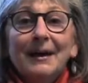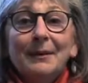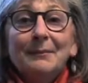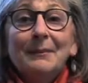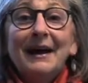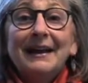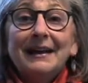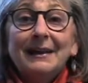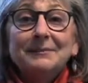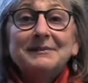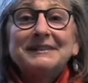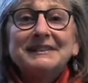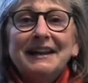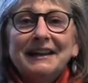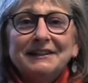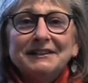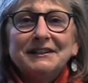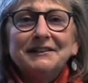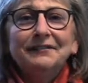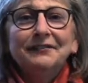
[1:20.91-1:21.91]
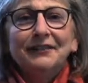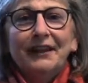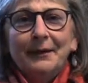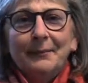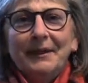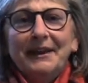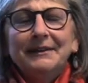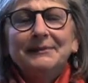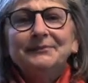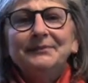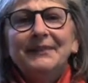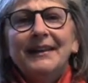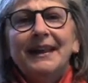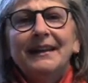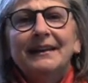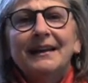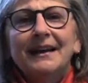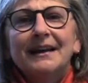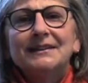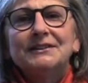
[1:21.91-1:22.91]
My name is Nancy Fleming,
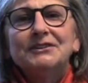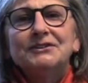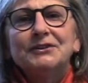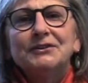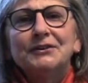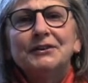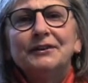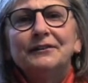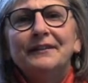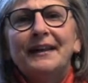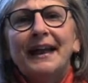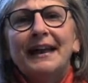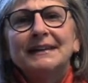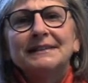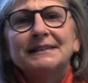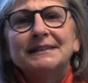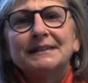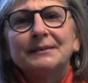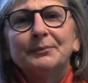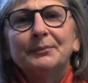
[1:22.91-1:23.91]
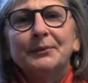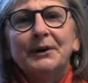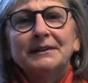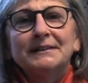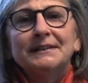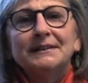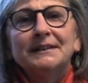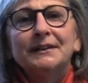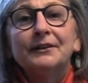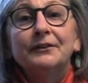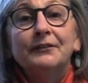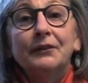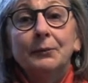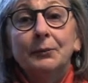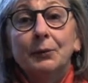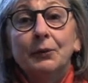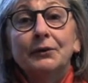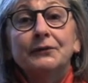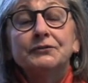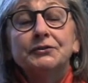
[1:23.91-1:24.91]
and I serve as the president of the
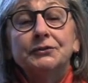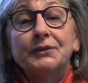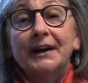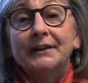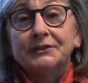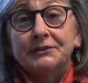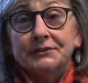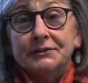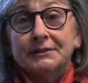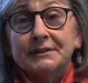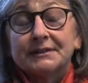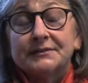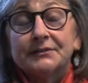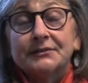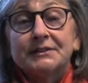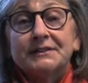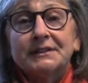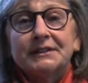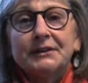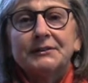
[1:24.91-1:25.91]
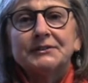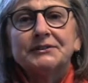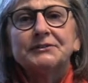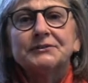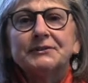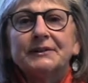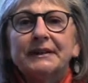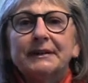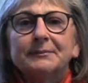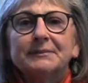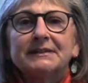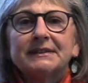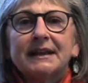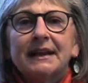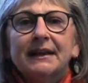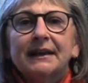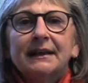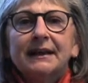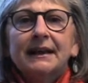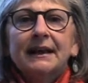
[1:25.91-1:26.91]
board of directors for Sierra Streams.
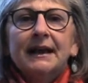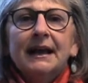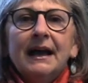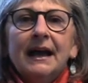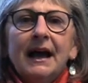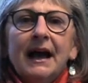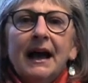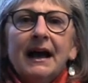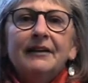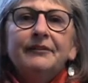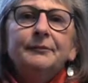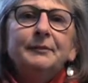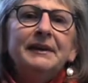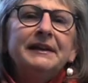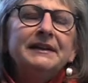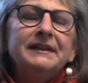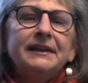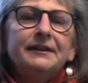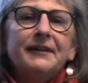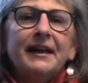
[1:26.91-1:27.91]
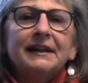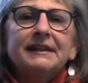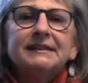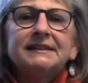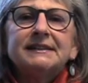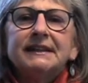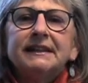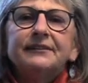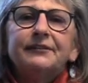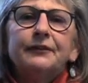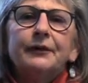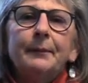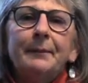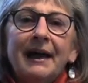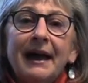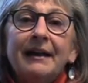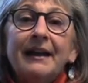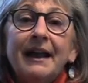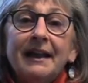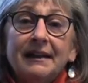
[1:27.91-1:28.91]
I've been in Nevada City for
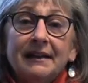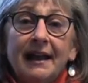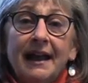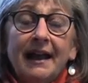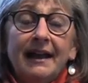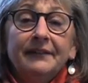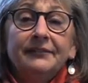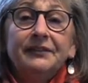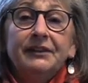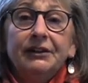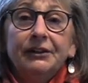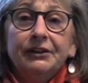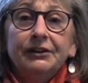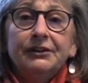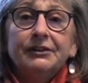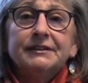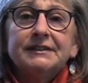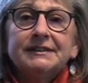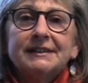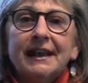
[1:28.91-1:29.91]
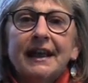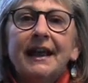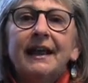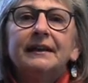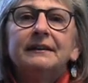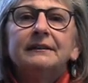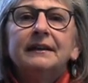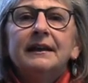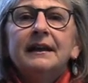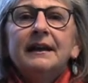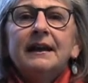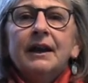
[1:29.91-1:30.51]
about 8.5 years, and